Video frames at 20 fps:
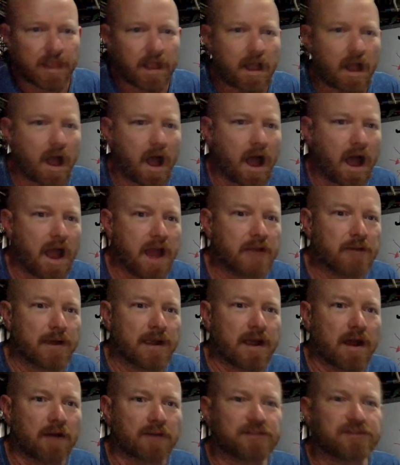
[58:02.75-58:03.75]
Anyway,
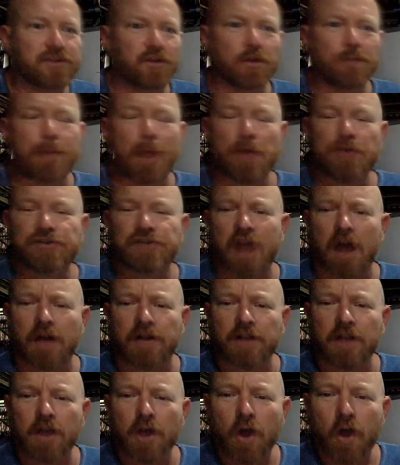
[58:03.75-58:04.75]
answers on a postcard.
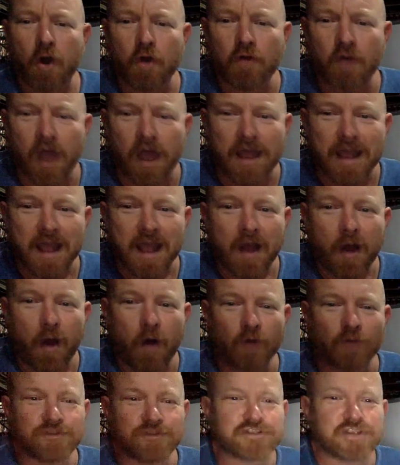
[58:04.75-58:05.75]
All right,
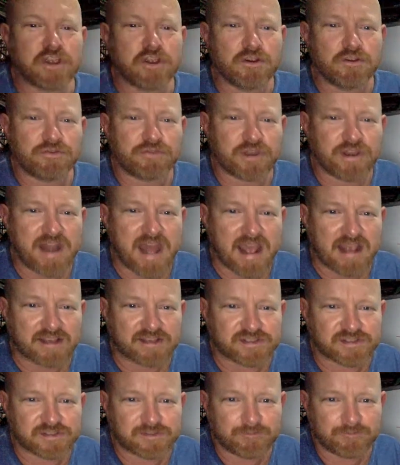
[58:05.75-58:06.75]
on to the
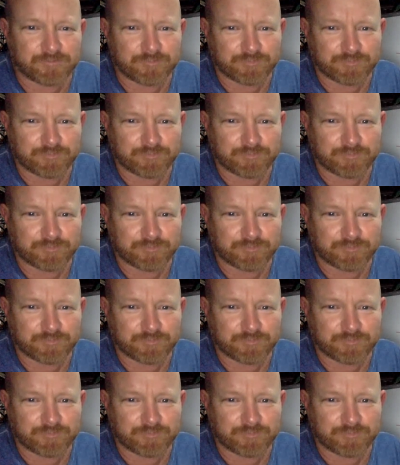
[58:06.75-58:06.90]
next